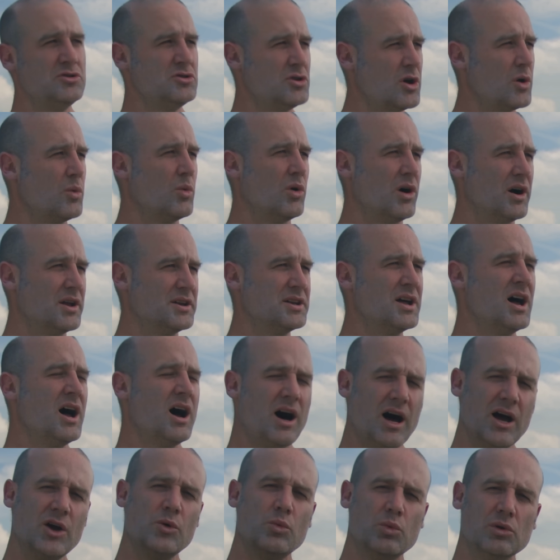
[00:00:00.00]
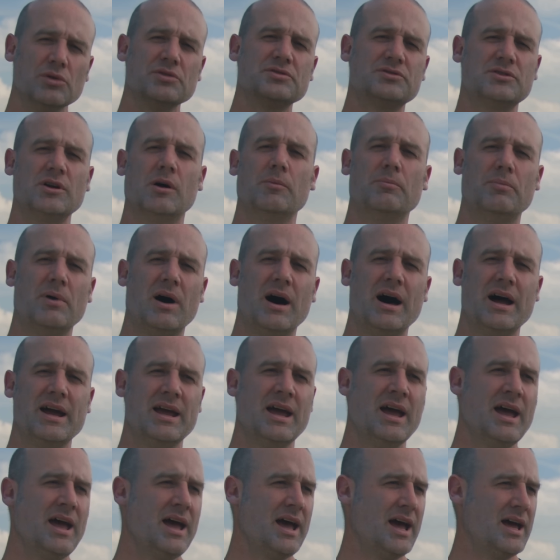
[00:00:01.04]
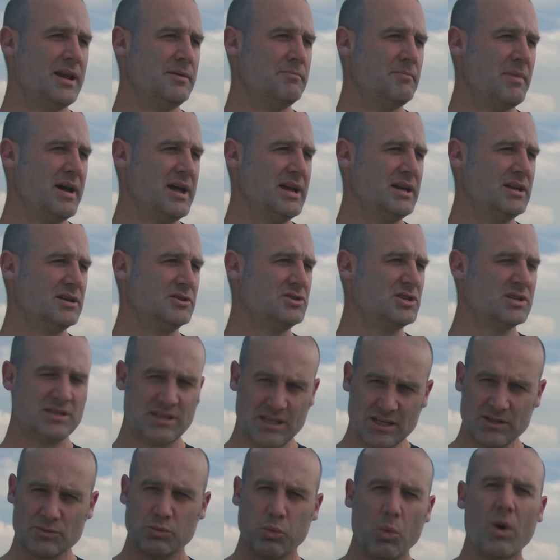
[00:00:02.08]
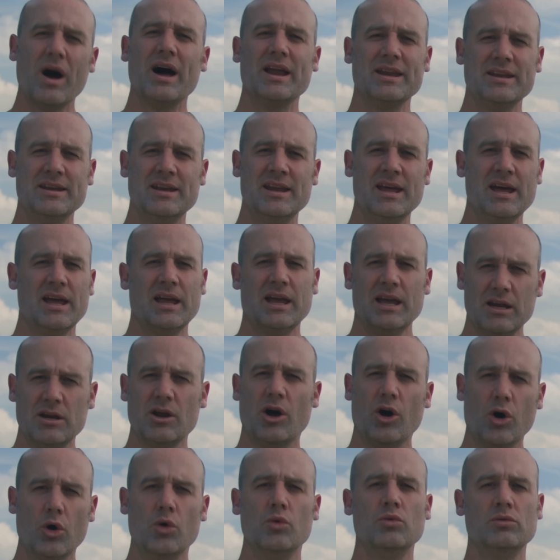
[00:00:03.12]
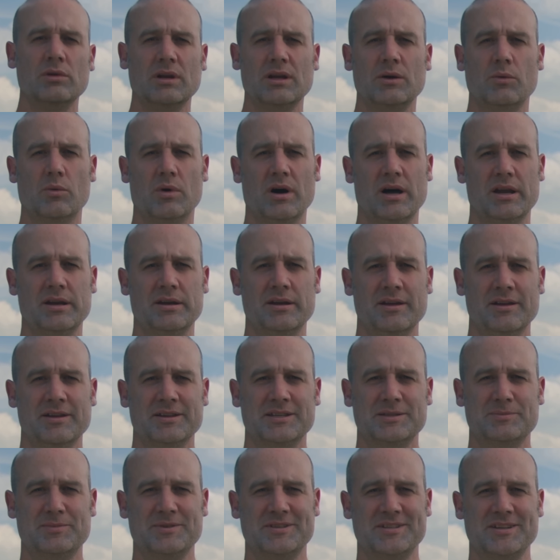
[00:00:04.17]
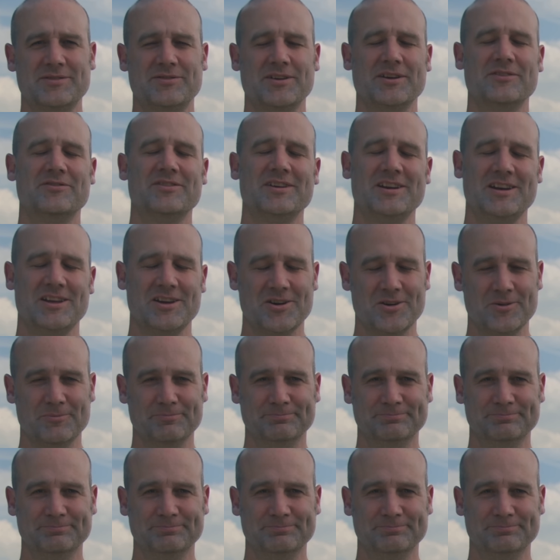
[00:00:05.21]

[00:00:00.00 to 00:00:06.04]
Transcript: you know what, I will stop by and make just this one and only one specific video.